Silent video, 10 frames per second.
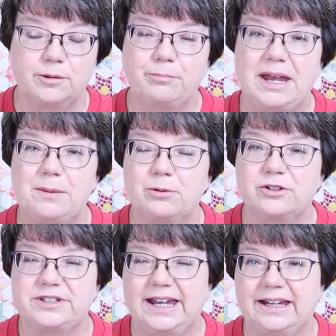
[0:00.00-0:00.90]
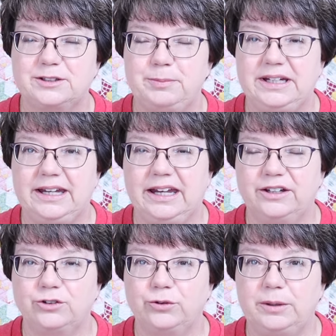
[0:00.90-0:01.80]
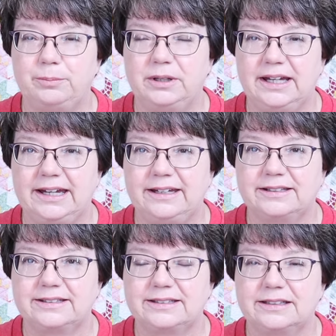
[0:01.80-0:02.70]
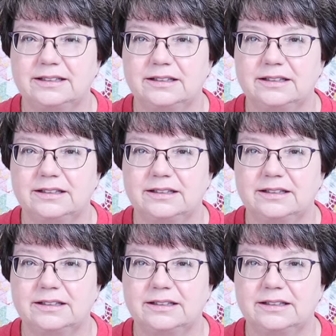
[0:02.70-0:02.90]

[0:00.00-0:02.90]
Paper sacks began to replace